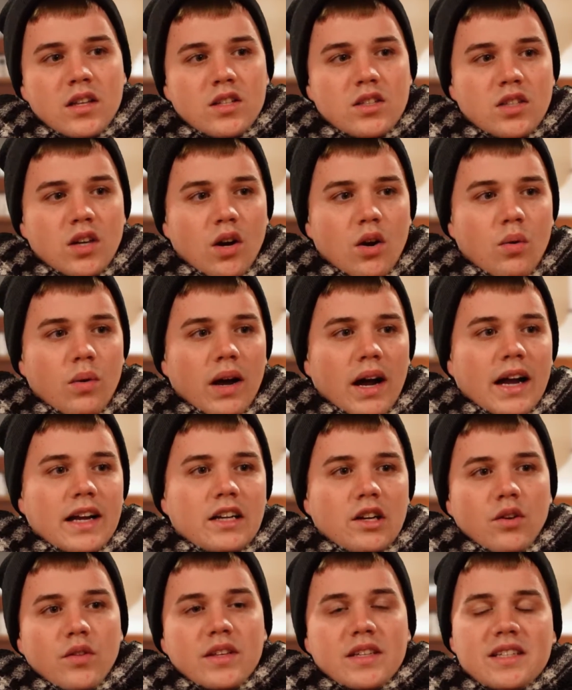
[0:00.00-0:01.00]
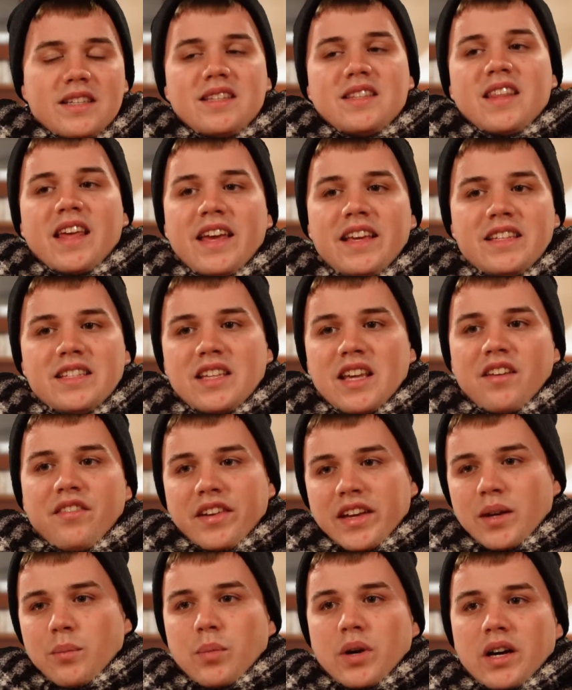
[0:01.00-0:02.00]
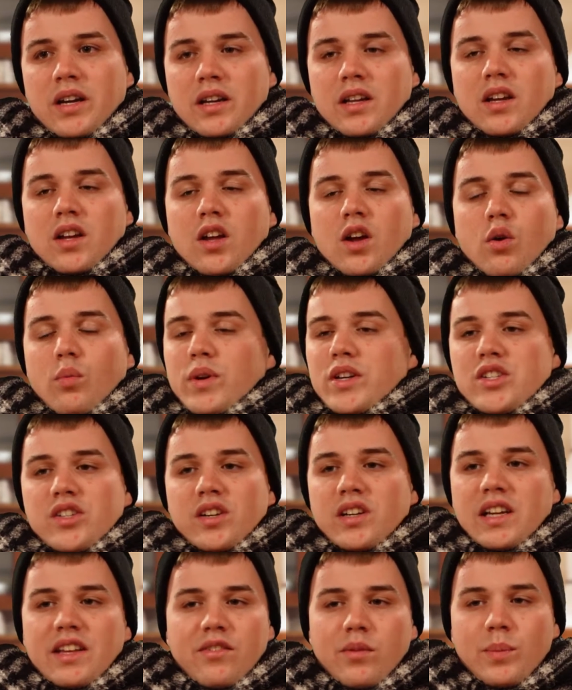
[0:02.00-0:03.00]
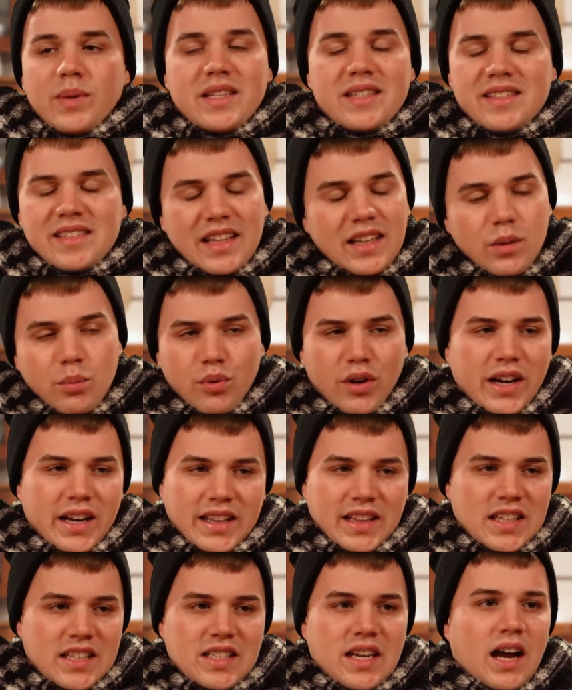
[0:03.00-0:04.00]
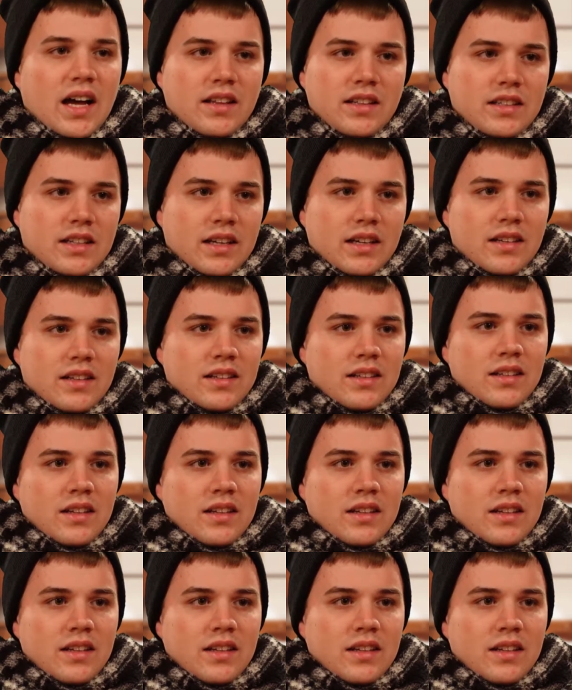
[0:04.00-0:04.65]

So, I know this is Thanksgiving, but we shouldn't even be celebrating this holiday.